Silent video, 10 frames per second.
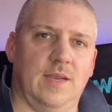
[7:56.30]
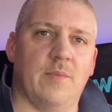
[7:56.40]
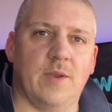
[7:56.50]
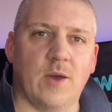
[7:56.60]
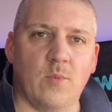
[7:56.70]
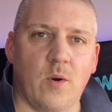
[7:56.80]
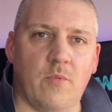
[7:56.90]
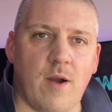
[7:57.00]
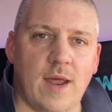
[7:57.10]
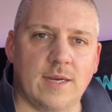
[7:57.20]
Let me know what
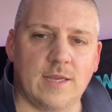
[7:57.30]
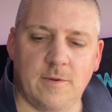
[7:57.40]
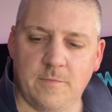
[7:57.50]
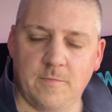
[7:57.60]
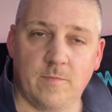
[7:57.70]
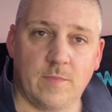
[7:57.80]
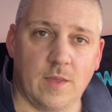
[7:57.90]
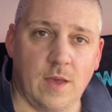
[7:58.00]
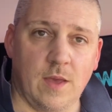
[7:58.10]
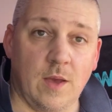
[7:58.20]
brand
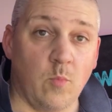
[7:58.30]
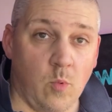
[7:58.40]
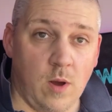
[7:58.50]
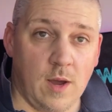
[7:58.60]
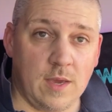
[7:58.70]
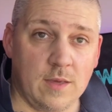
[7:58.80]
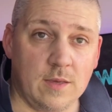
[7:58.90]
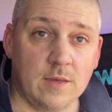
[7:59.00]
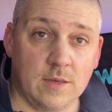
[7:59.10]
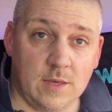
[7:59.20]
and why
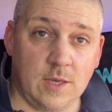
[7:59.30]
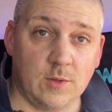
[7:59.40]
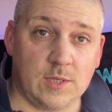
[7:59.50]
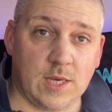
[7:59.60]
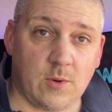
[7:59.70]
you stick